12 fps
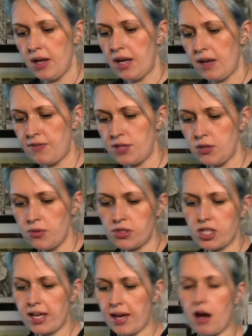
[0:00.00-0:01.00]
If you
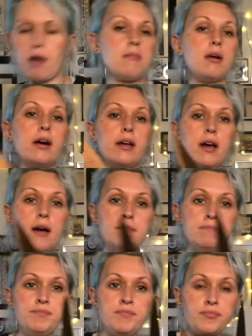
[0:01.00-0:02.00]
check out
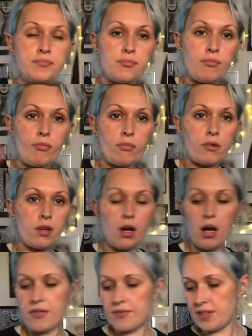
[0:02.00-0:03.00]
my
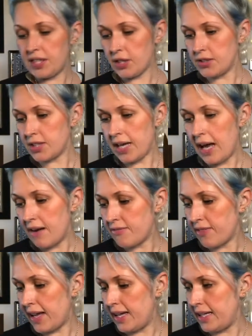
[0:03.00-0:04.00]
other videos, I have
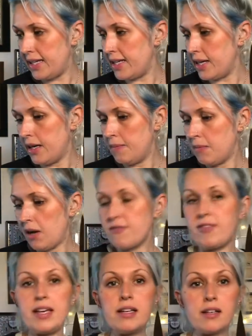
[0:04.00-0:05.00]
I
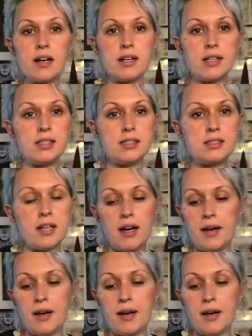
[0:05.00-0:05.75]
veganised